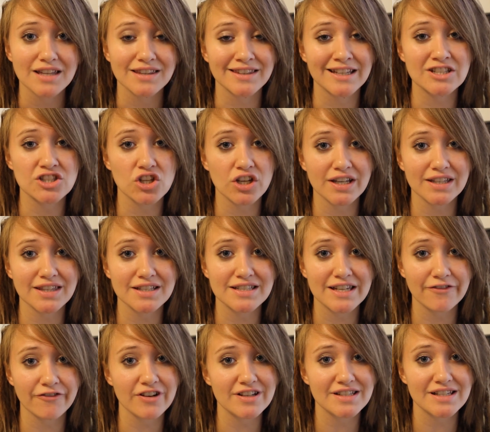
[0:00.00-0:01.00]
Let's look at the
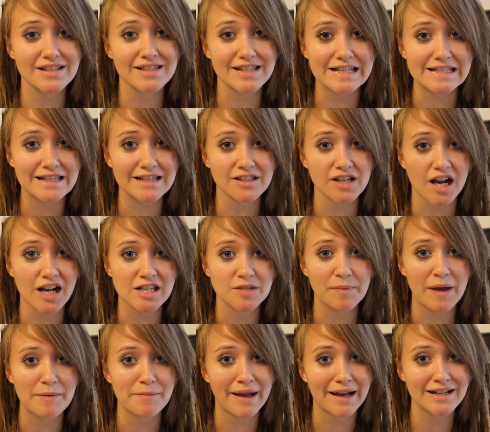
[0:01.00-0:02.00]
different diseases caused
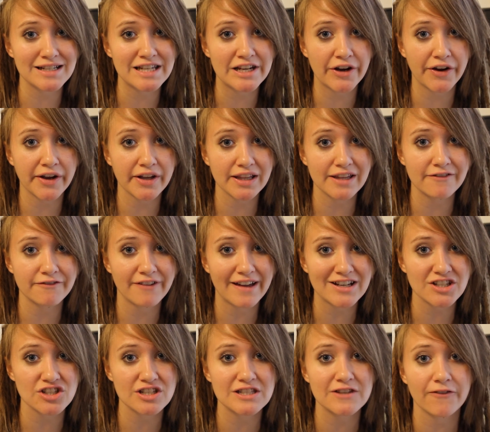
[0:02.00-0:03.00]
by bacterial
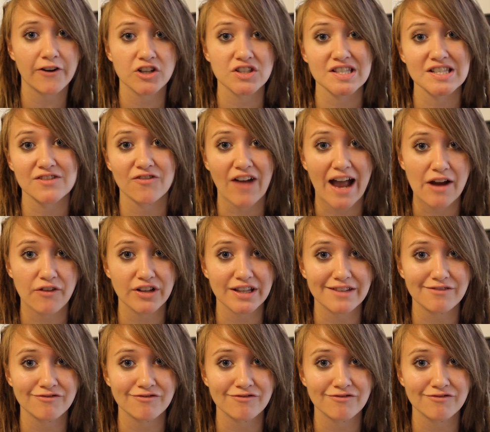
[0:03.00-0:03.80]
infections versus viral